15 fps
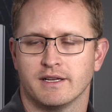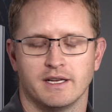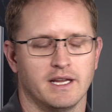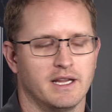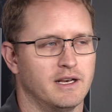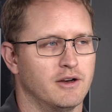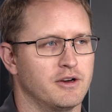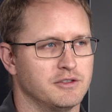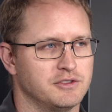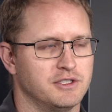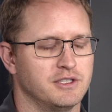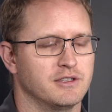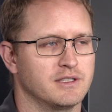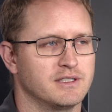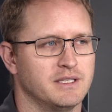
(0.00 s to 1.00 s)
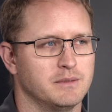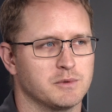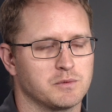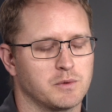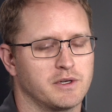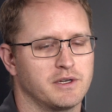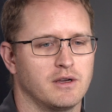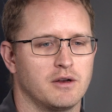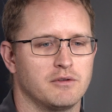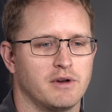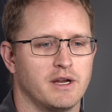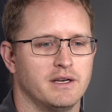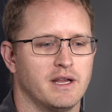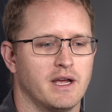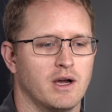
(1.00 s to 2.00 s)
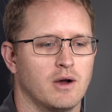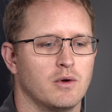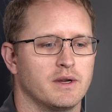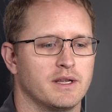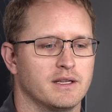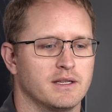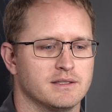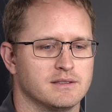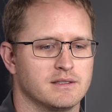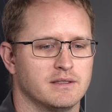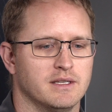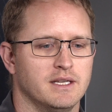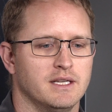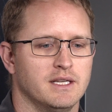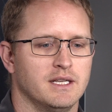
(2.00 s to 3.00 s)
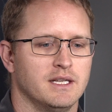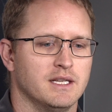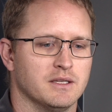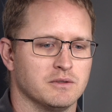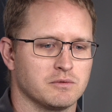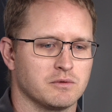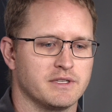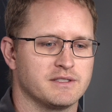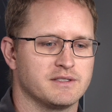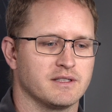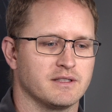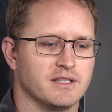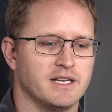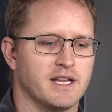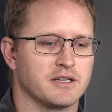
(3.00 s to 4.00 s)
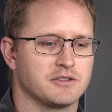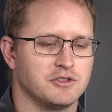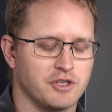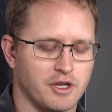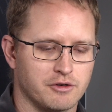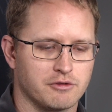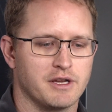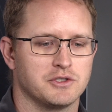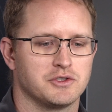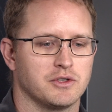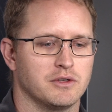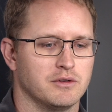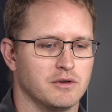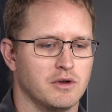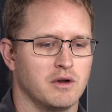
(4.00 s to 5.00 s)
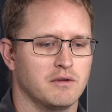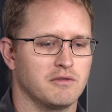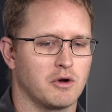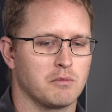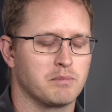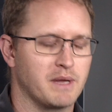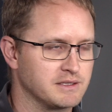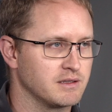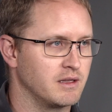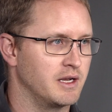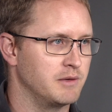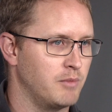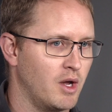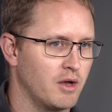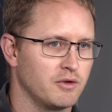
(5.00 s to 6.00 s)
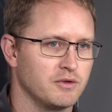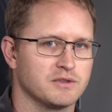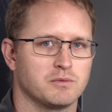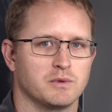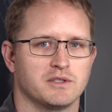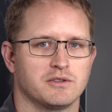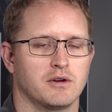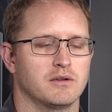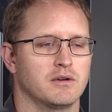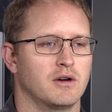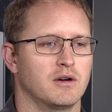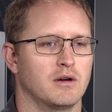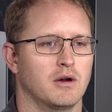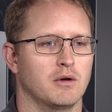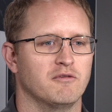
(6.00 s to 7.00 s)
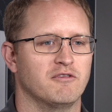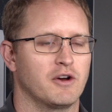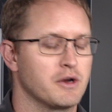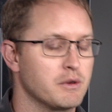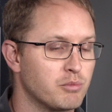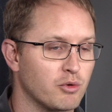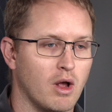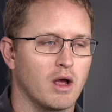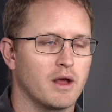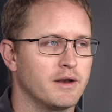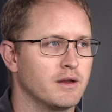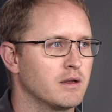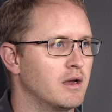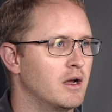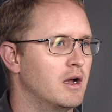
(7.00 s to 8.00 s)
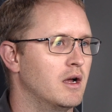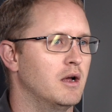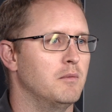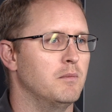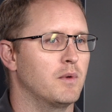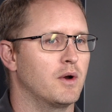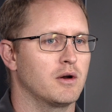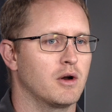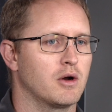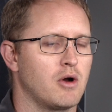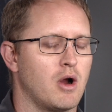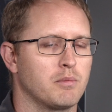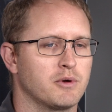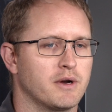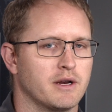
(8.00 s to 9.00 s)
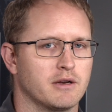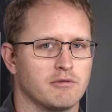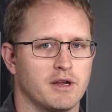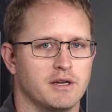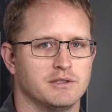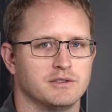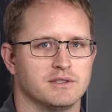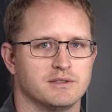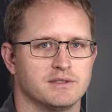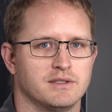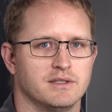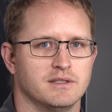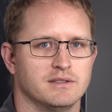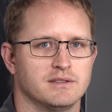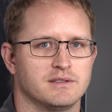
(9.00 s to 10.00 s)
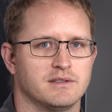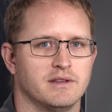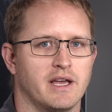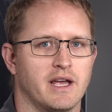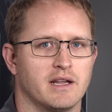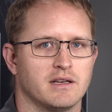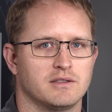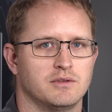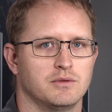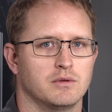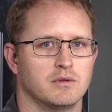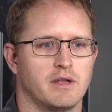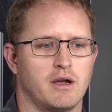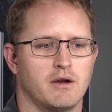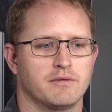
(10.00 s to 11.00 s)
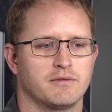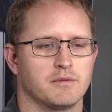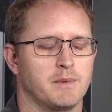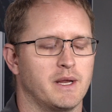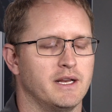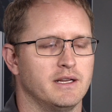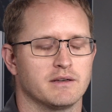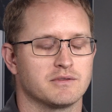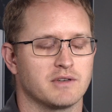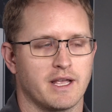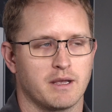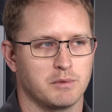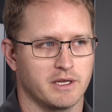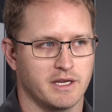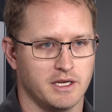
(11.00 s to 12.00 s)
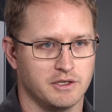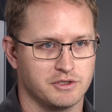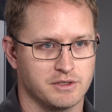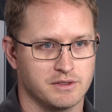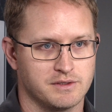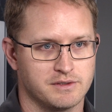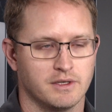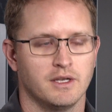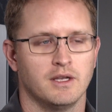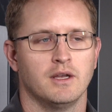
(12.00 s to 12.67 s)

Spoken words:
and our engineering team is working on right now is releasing the next generation of our baseline models, which are very broad. Our operating range is that to allow for many different applications.